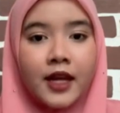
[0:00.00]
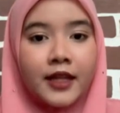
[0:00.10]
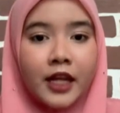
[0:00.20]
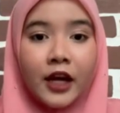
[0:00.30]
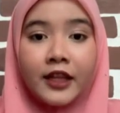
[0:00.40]

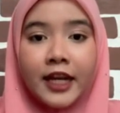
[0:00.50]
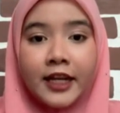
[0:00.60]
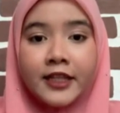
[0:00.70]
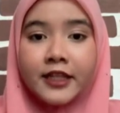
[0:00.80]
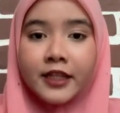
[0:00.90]
Now, let
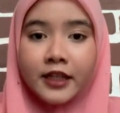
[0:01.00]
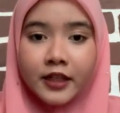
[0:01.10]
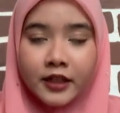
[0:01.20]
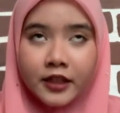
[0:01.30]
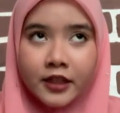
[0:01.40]
us
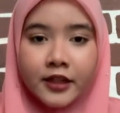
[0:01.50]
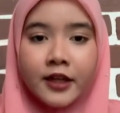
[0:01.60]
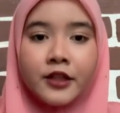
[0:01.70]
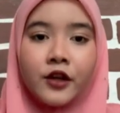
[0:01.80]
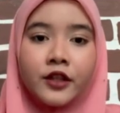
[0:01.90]
discuss
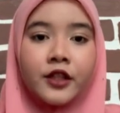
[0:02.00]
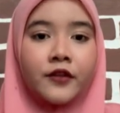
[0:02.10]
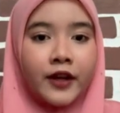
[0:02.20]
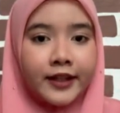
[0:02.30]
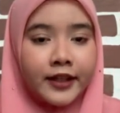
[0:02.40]
on the
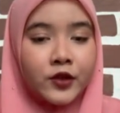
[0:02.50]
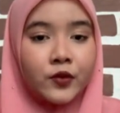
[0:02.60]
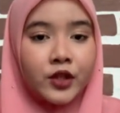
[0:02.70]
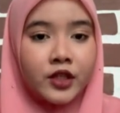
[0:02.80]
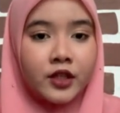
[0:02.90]
findings,
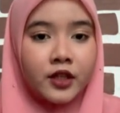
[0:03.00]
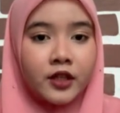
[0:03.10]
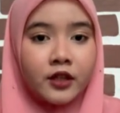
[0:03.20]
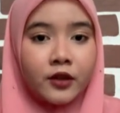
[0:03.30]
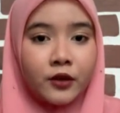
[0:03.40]
which
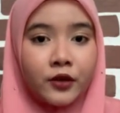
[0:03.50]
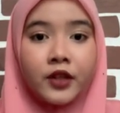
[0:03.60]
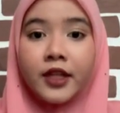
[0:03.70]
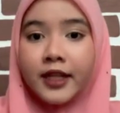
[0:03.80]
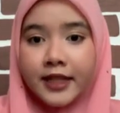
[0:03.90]
include the
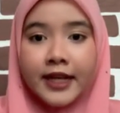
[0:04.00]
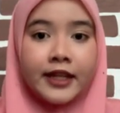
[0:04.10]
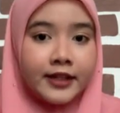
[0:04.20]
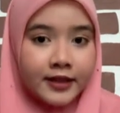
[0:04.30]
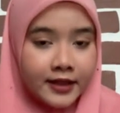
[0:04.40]
data
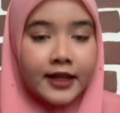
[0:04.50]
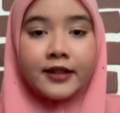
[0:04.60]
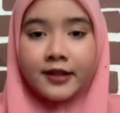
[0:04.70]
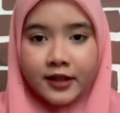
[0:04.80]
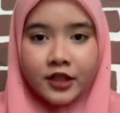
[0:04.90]
analysis and
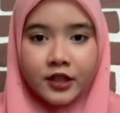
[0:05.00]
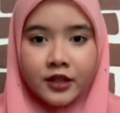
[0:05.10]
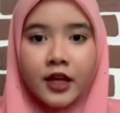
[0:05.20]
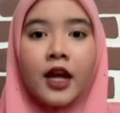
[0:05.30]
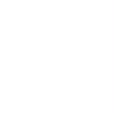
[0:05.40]
discussion.
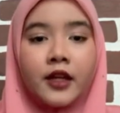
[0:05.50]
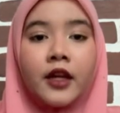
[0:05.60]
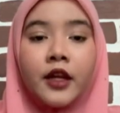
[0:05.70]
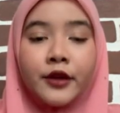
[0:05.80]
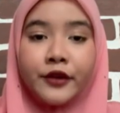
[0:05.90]

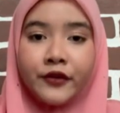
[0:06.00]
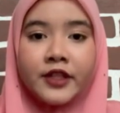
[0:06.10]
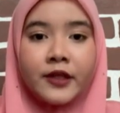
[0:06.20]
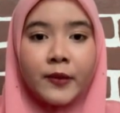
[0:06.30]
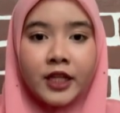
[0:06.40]
The first
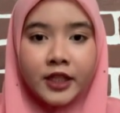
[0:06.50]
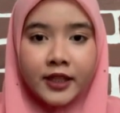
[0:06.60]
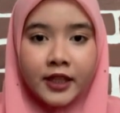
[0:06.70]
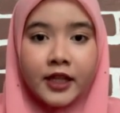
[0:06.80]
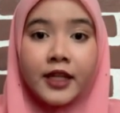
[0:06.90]

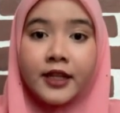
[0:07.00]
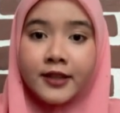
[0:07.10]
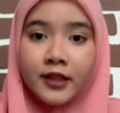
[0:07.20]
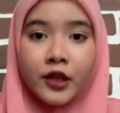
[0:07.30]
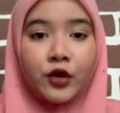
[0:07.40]
similarity is
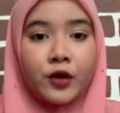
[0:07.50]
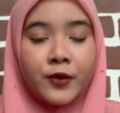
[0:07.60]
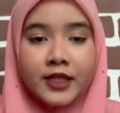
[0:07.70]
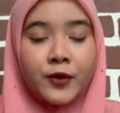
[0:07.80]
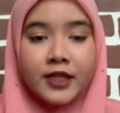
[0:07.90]
seen through the
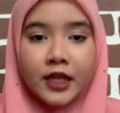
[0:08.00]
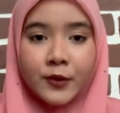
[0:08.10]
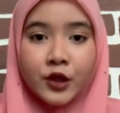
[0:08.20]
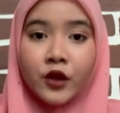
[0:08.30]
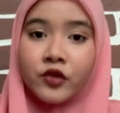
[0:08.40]

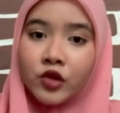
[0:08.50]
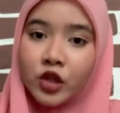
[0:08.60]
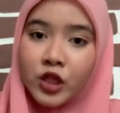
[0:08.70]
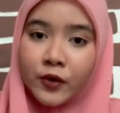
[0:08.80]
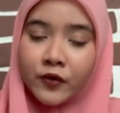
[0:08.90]
perception of
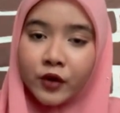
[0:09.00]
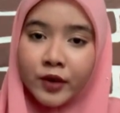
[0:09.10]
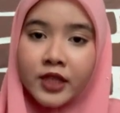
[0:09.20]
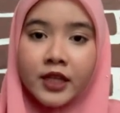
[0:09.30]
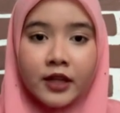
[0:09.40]
students'
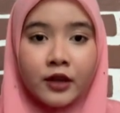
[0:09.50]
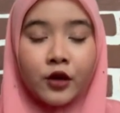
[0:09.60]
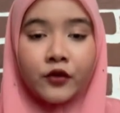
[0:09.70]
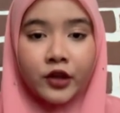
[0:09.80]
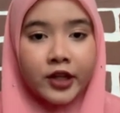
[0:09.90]
performance in an
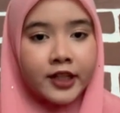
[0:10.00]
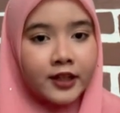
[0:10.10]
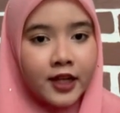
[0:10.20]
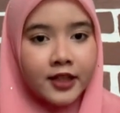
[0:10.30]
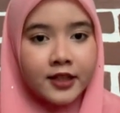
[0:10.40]
overcrowding
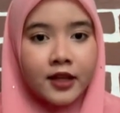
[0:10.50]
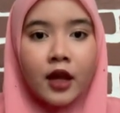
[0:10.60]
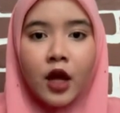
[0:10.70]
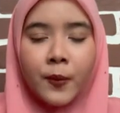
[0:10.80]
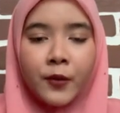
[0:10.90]
class.
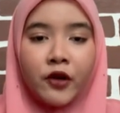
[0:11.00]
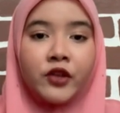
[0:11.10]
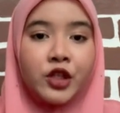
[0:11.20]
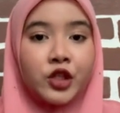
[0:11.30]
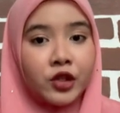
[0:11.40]
Both
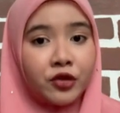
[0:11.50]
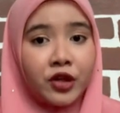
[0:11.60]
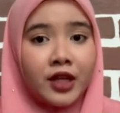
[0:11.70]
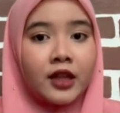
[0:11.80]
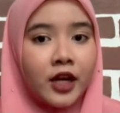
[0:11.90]
teachers agree
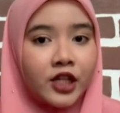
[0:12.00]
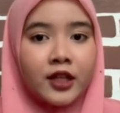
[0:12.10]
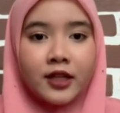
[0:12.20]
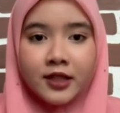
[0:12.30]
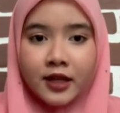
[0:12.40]
that large
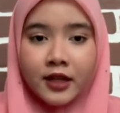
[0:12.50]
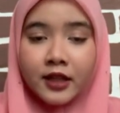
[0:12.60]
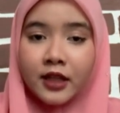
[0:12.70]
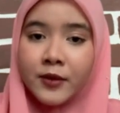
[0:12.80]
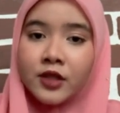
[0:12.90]
class setting
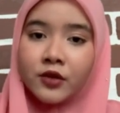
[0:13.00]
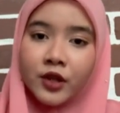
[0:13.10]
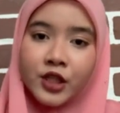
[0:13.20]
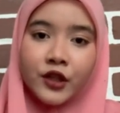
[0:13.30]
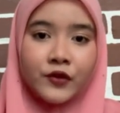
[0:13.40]
limits the
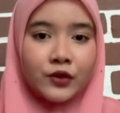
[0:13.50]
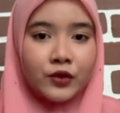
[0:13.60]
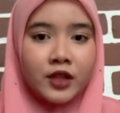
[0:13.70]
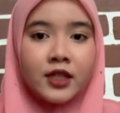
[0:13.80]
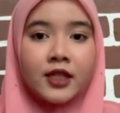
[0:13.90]
range of
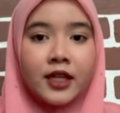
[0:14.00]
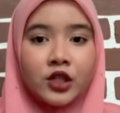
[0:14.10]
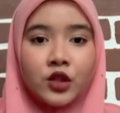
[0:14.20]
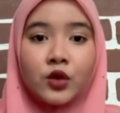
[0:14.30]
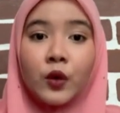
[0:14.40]
students'
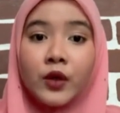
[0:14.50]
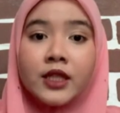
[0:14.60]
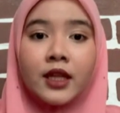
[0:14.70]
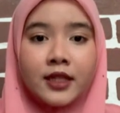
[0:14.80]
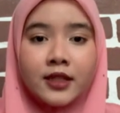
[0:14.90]
attention towards the
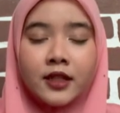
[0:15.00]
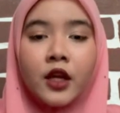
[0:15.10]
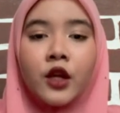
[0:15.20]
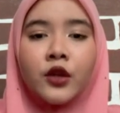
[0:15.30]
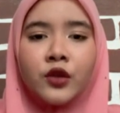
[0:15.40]
lesson
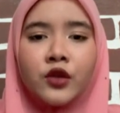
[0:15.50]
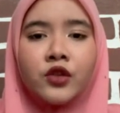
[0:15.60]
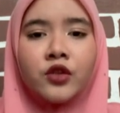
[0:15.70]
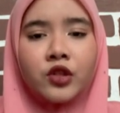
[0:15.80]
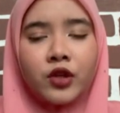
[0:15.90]
due to
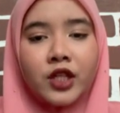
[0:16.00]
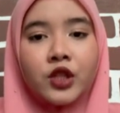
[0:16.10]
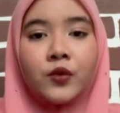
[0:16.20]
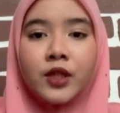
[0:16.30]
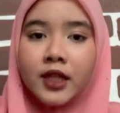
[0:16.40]

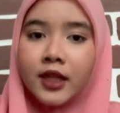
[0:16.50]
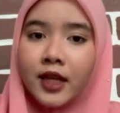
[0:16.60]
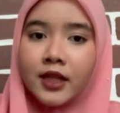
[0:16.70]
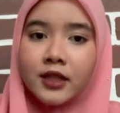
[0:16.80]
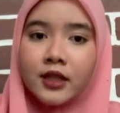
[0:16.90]
distraction within
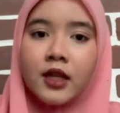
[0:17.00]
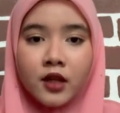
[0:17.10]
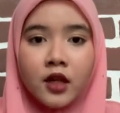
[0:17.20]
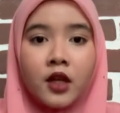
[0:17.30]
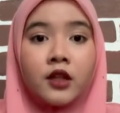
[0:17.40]
class.
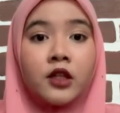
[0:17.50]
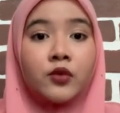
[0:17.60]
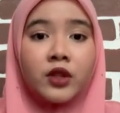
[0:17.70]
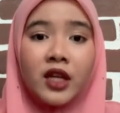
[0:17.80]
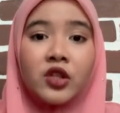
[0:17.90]
This
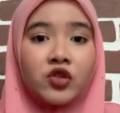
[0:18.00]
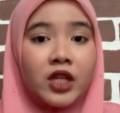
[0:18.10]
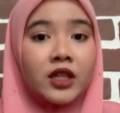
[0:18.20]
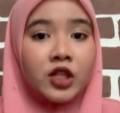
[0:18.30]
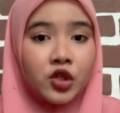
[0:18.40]
will then
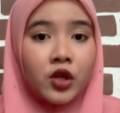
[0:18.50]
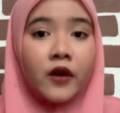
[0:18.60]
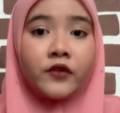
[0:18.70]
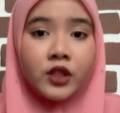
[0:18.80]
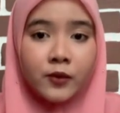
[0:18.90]
strain teachers'
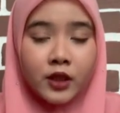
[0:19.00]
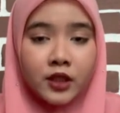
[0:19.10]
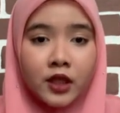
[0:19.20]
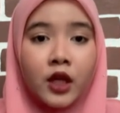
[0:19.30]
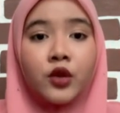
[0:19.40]

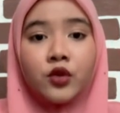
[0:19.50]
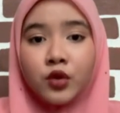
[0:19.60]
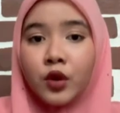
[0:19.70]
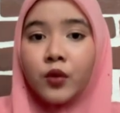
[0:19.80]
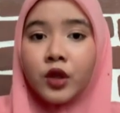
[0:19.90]
comfortability through
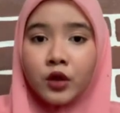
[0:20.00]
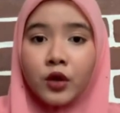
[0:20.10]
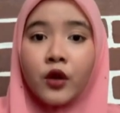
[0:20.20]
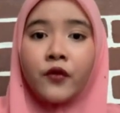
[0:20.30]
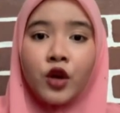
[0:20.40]
the workload
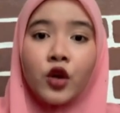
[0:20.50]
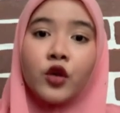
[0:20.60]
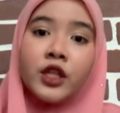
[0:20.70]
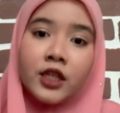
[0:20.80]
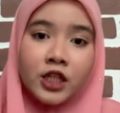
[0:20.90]
of not
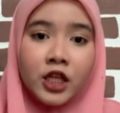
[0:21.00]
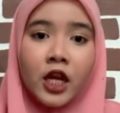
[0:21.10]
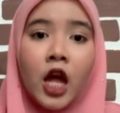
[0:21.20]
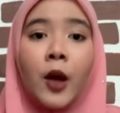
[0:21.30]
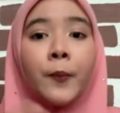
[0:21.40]
only teaching,
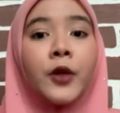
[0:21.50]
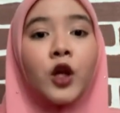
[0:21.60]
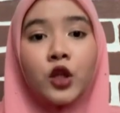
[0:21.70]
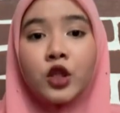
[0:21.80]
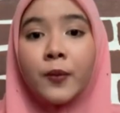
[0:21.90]
but
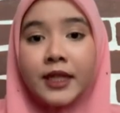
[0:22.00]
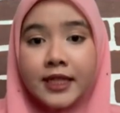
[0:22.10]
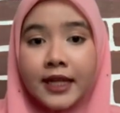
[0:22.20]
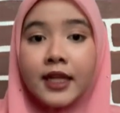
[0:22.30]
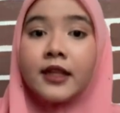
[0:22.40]
also
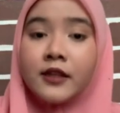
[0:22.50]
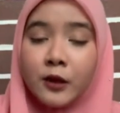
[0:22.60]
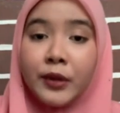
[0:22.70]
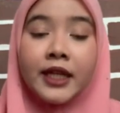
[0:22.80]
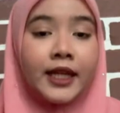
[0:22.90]
maintaining
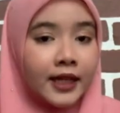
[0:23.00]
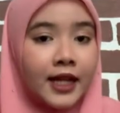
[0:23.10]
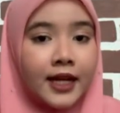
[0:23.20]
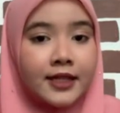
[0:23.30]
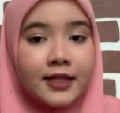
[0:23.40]
discipline in
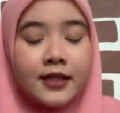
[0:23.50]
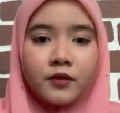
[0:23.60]
class.